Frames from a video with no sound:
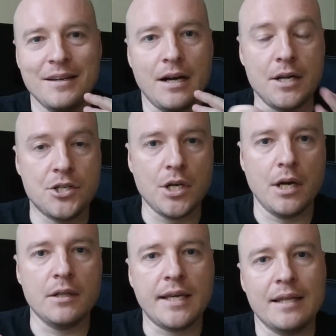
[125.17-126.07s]

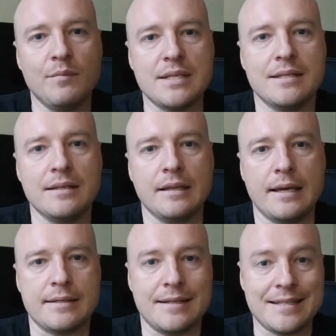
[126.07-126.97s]
Agile can be seen
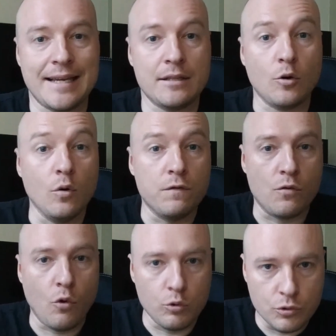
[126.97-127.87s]
as a set of
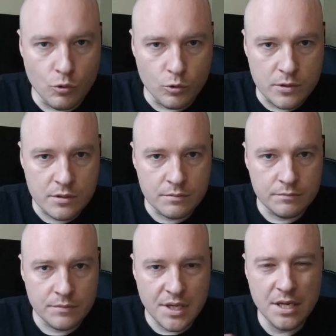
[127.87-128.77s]
road rules,
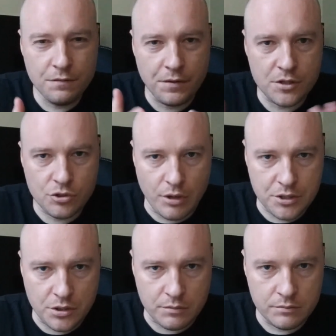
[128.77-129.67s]

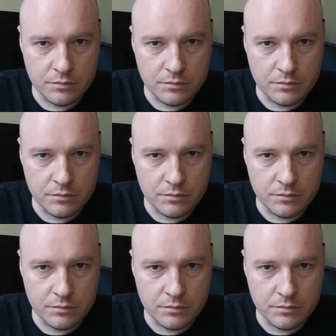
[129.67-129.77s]
infrastructure,